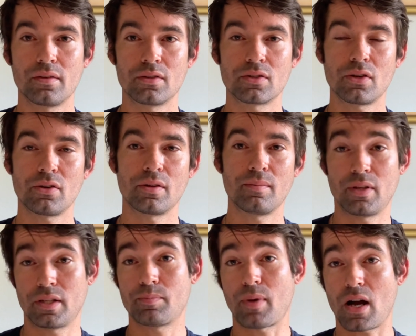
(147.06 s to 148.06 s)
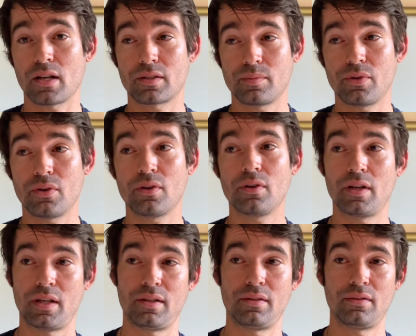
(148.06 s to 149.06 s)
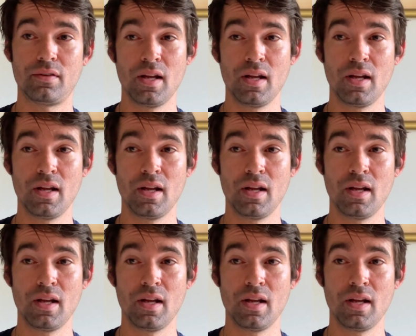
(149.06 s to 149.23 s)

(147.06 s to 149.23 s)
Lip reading: Show them it's possible, and